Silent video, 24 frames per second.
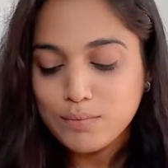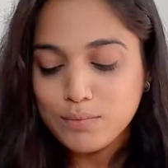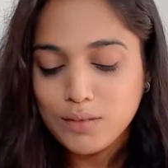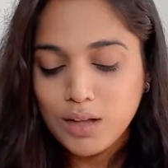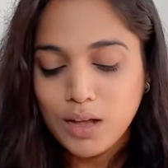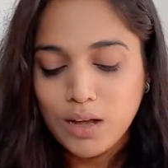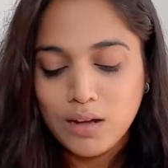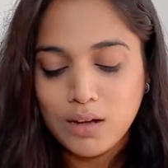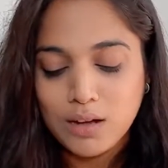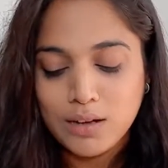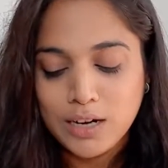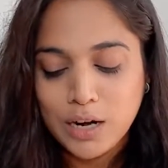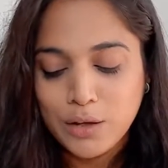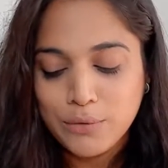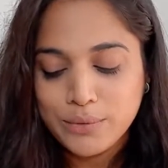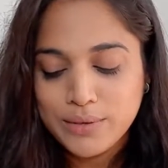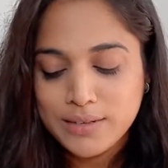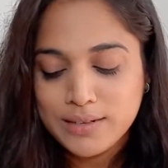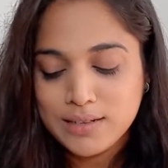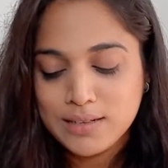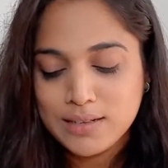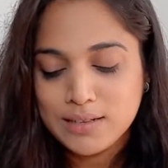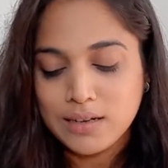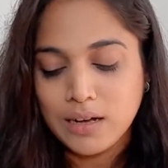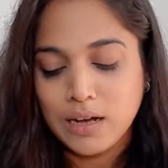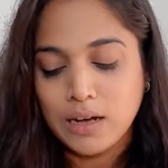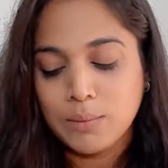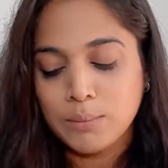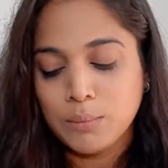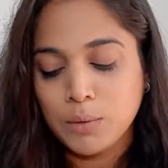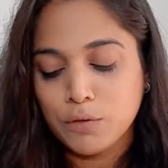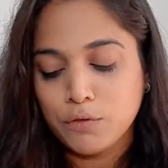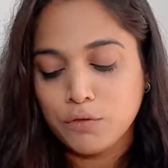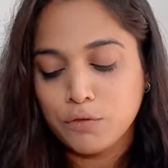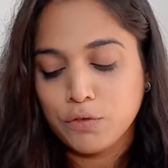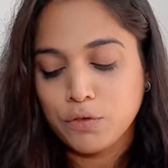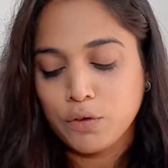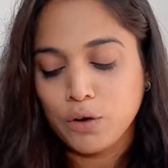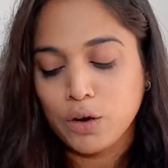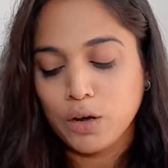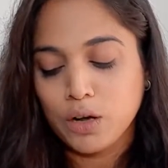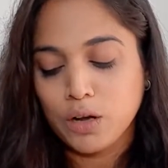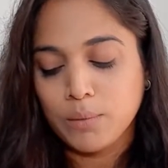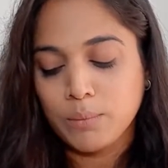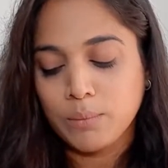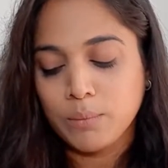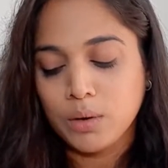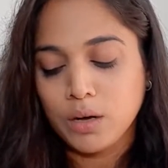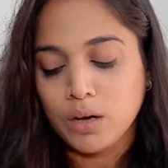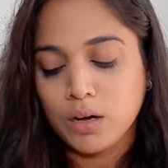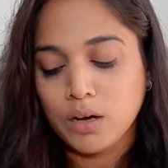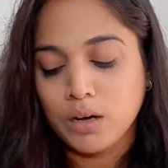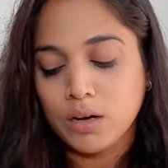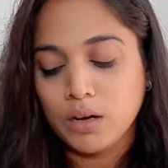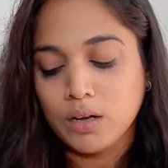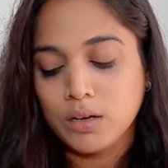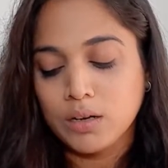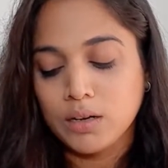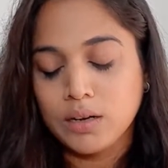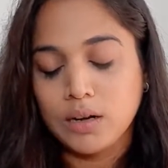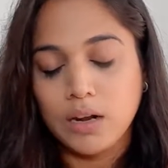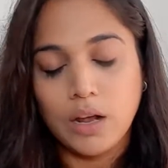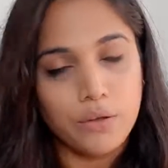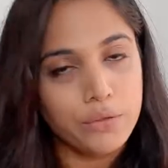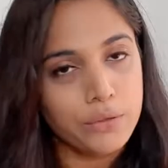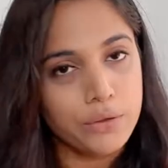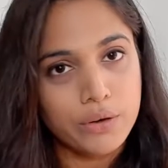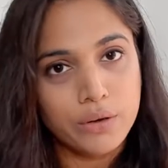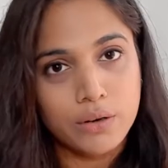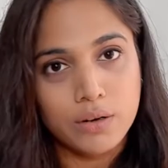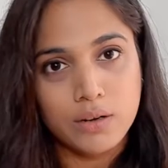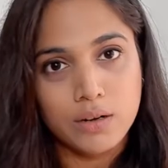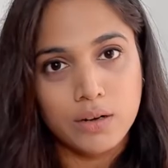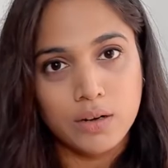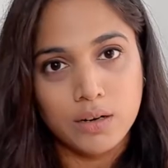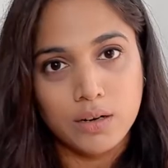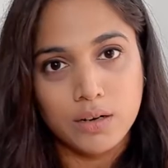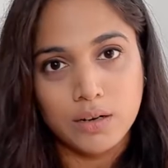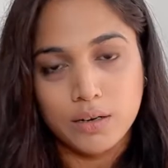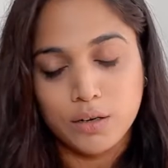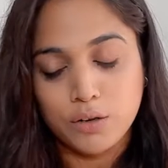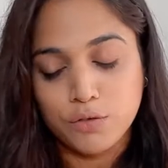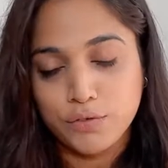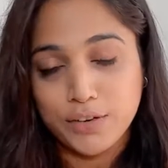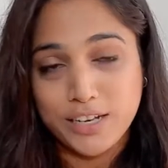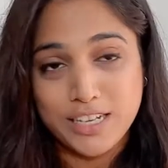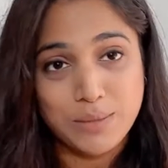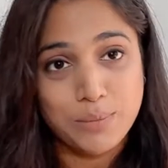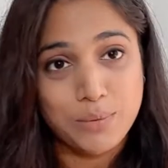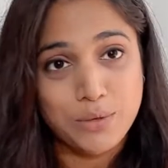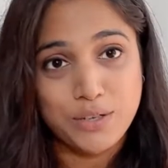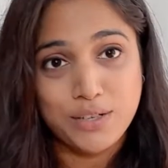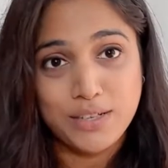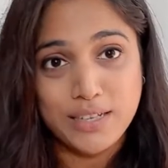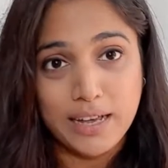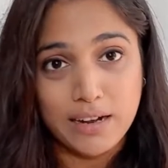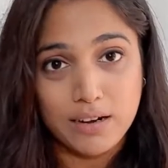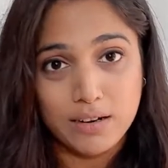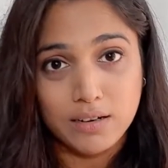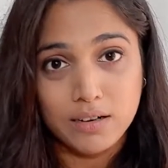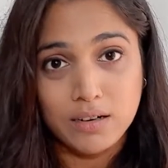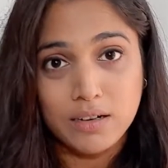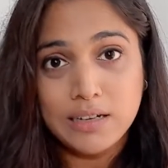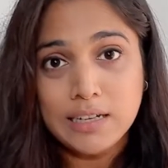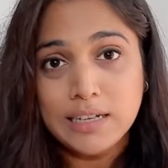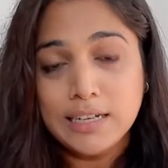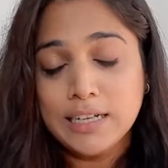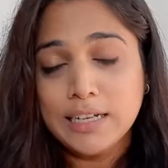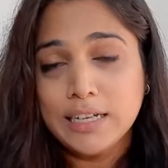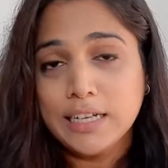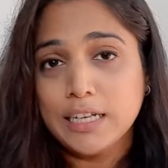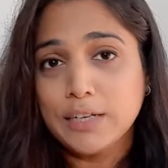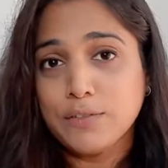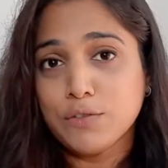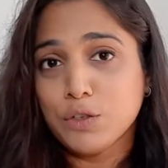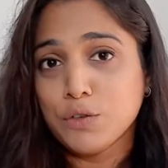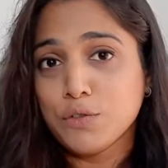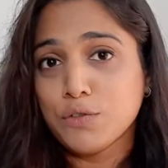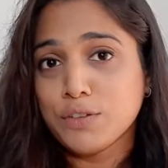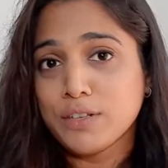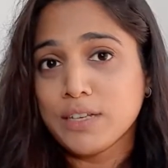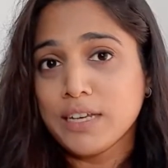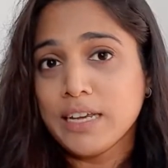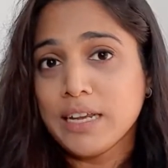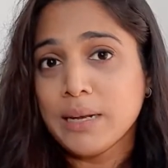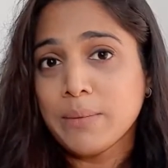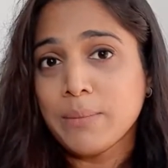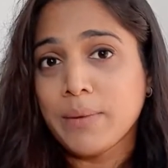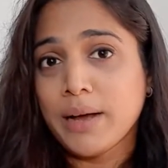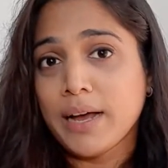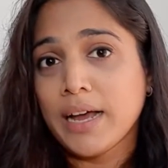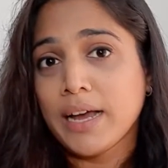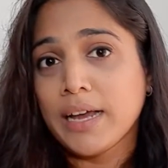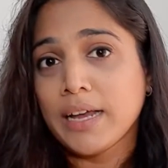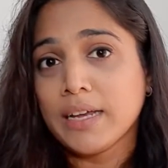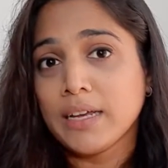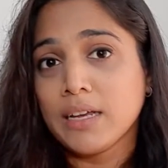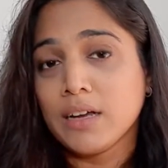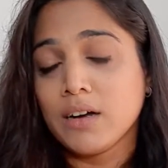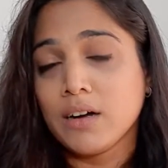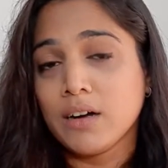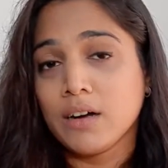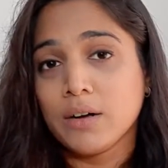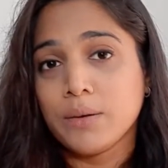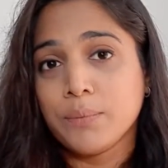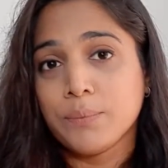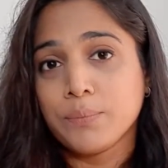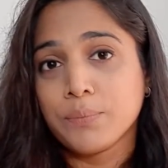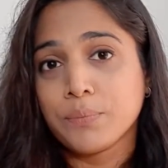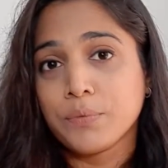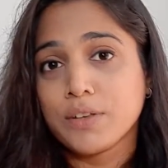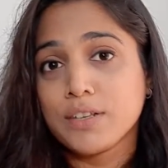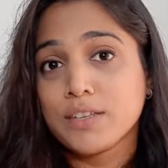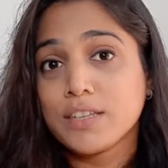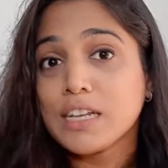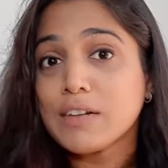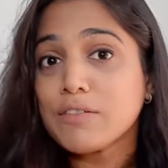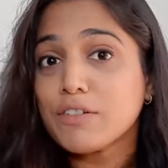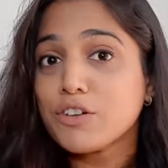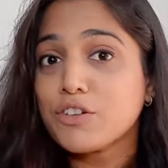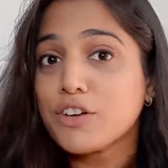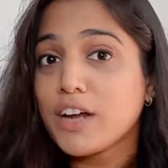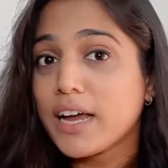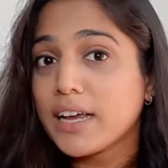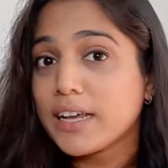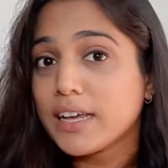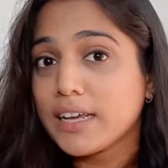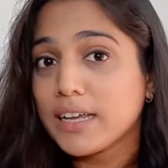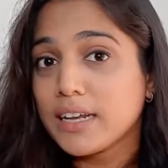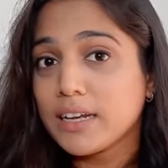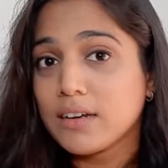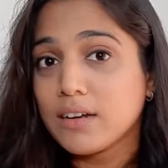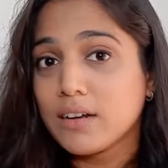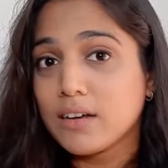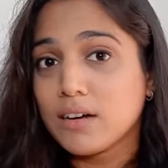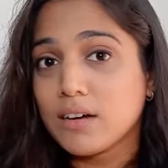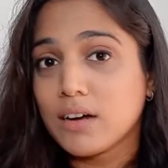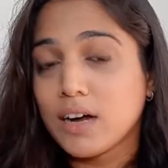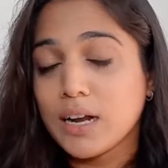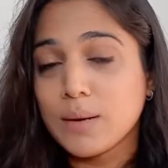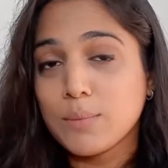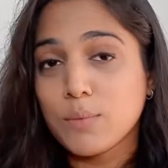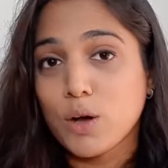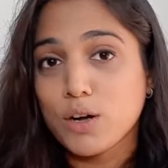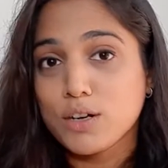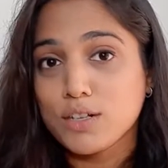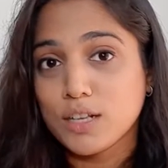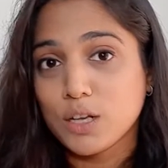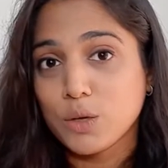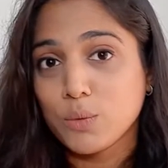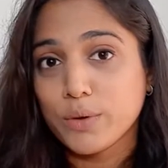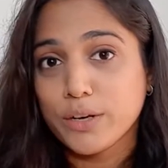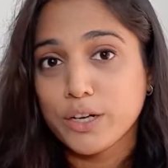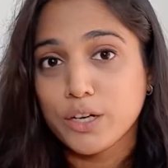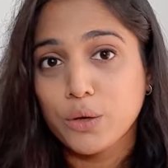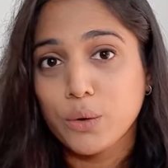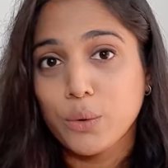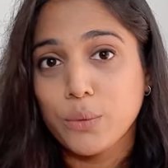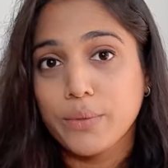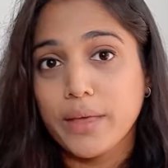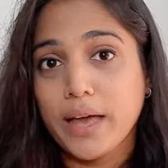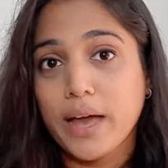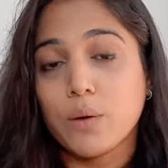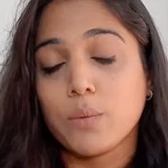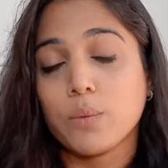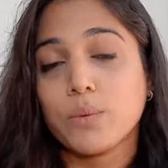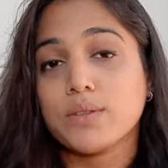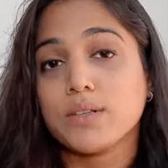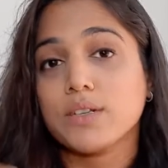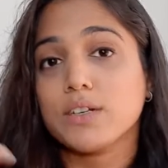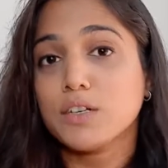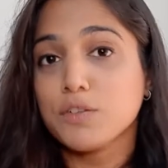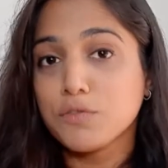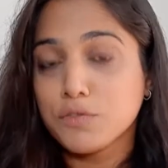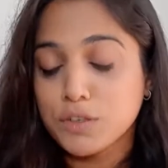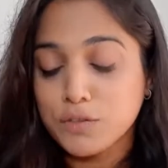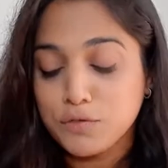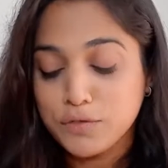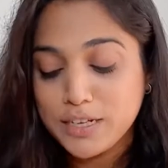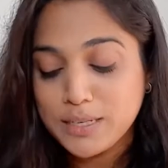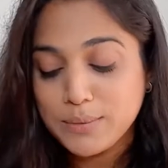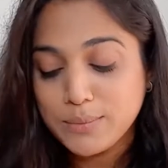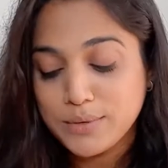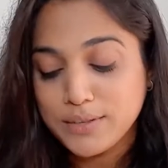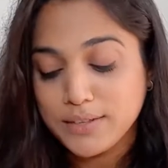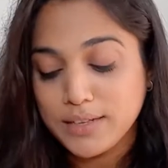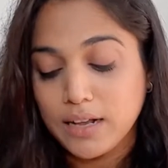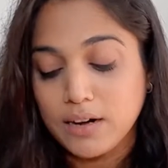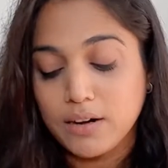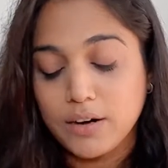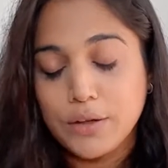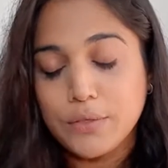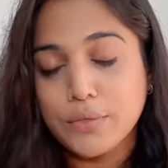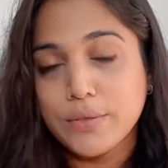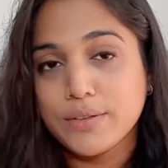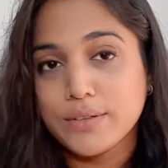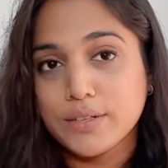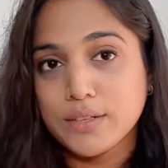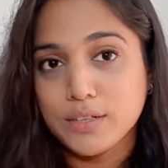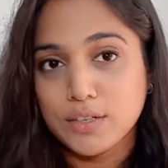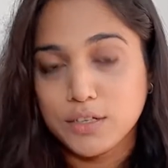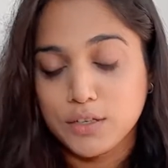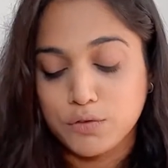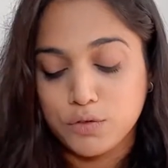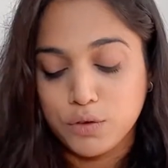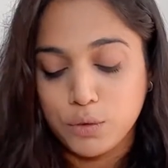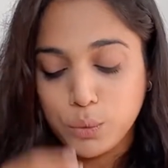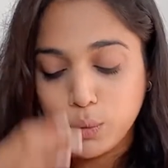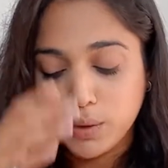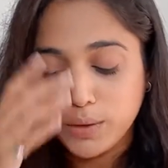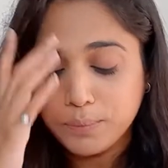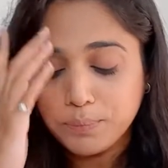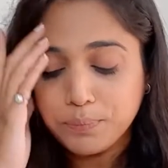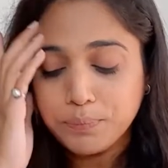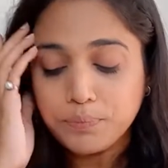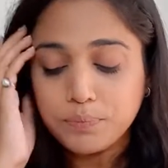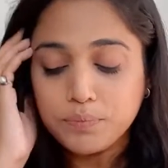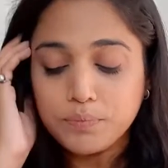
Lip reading: Now this has come from another Facebook seller. If you've seen my Silver Dragon unboxing video, that was a different Facebook seller and this is a different one.